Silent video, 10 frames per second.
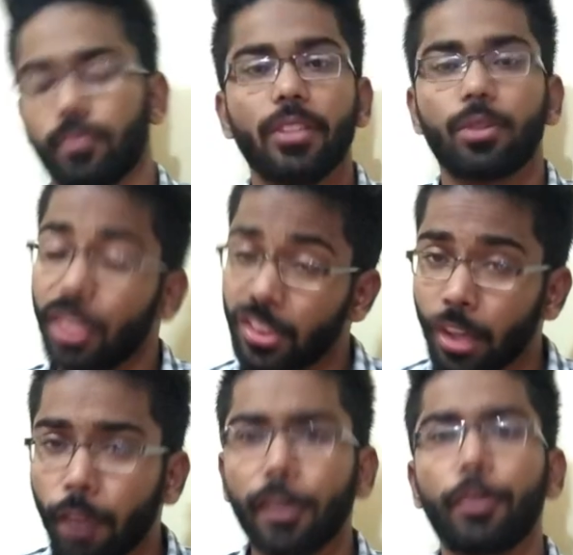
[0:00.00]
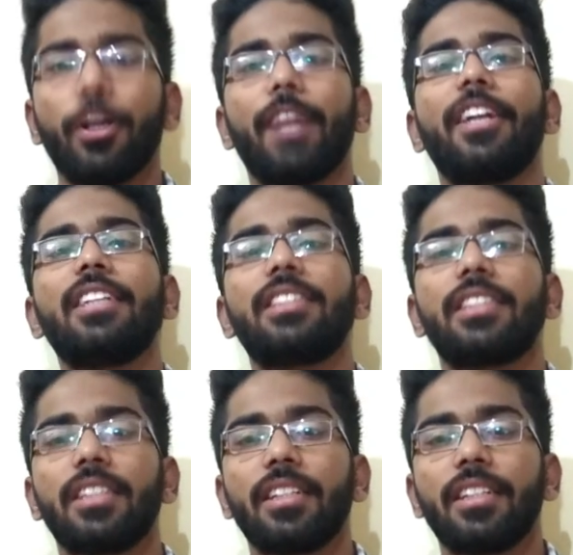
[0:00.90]
So that's all for today, friends.
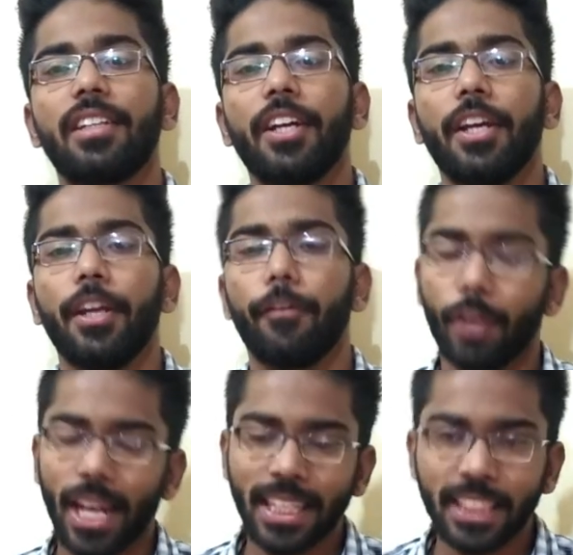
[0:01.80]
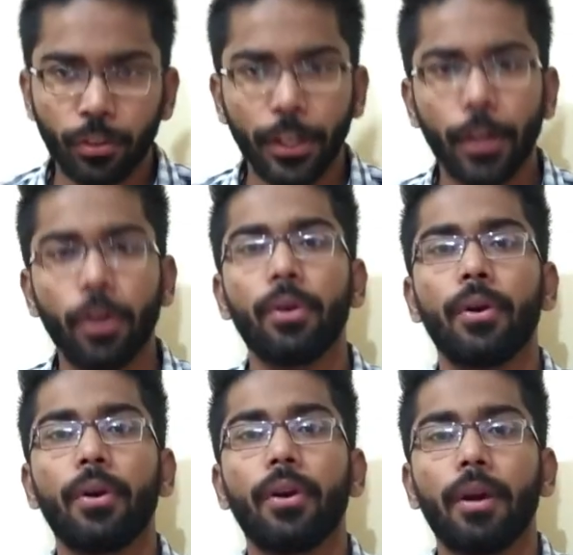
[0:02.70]
If you like this
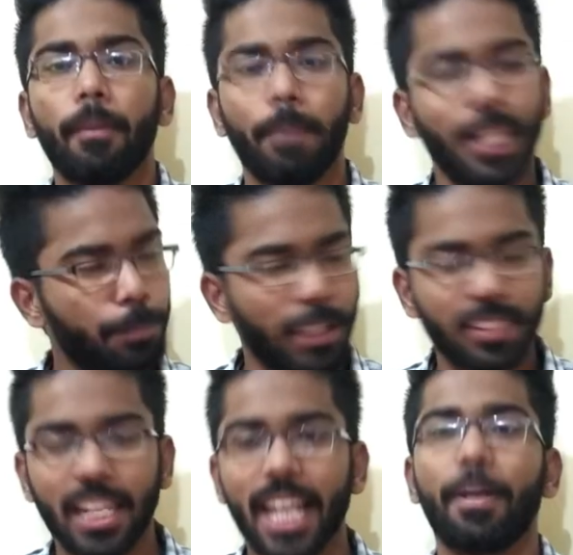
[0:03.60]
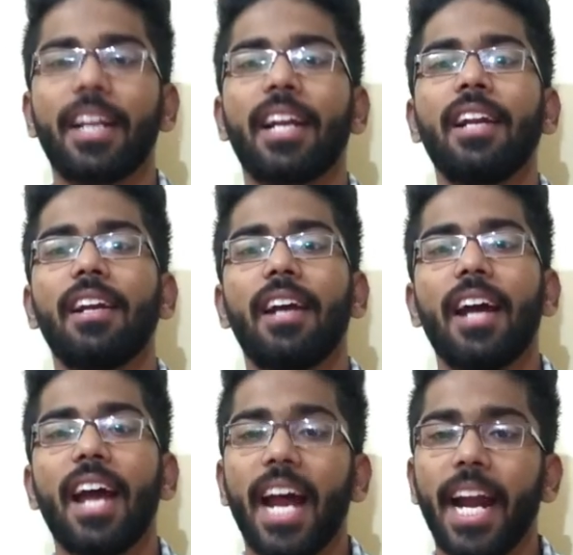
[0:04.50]
video, please press like button
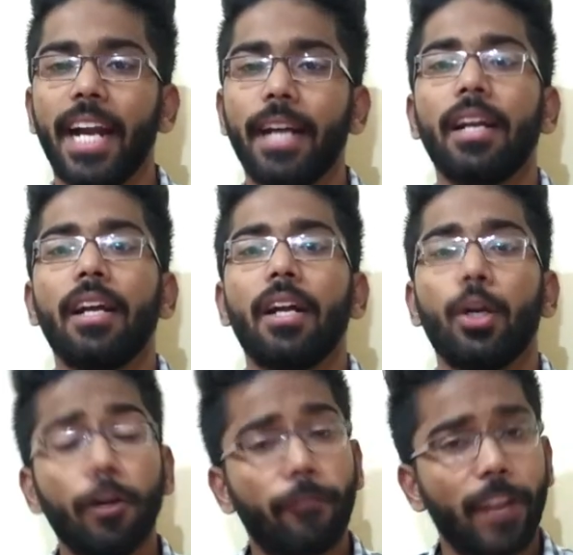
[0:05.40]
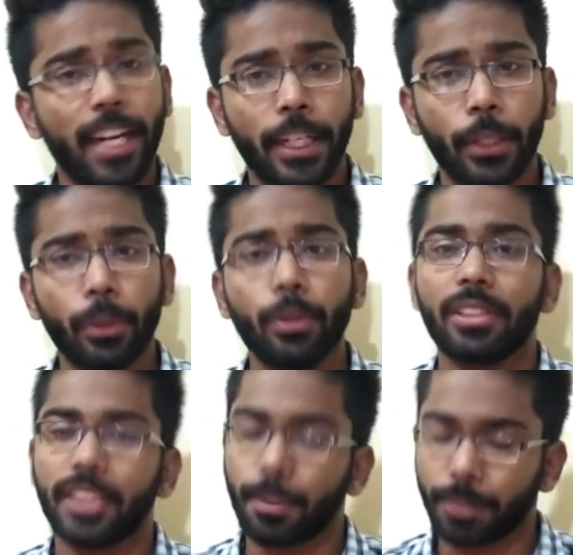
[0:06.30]
and don't forget
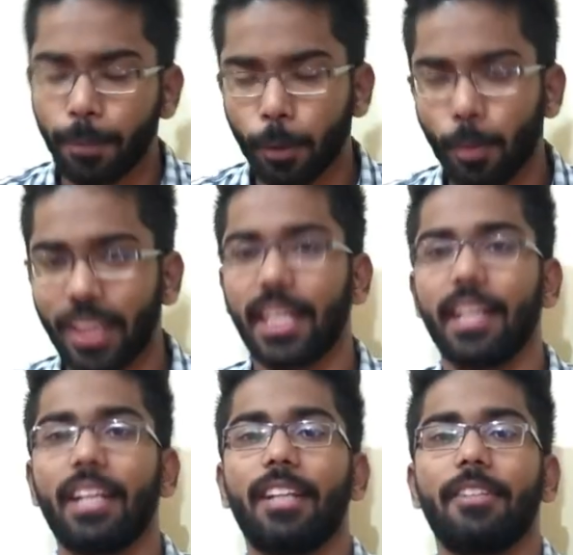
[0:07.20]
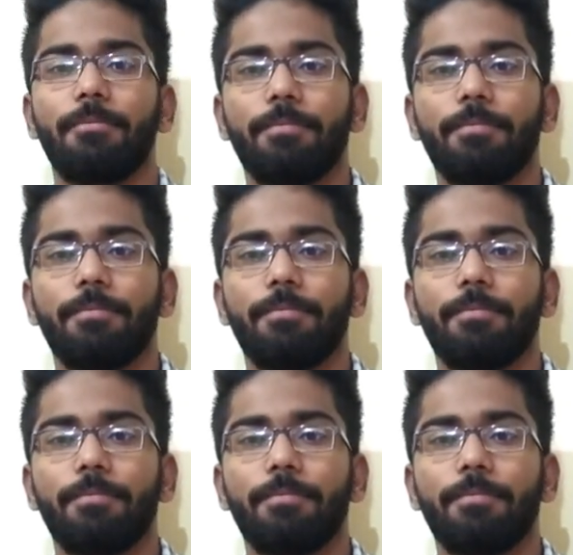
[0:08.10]
to subscribe to my channel.